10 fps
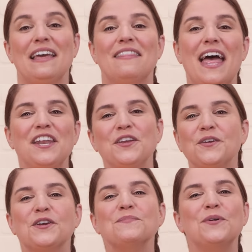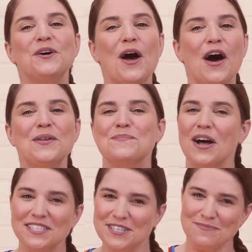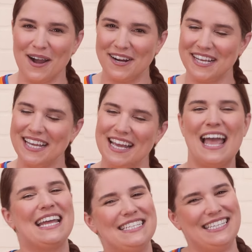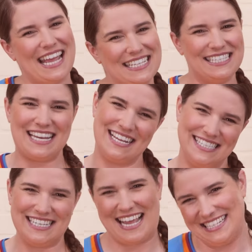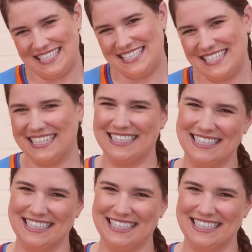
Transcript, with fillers: Then you can put on Monster Party and dance, dance, dance.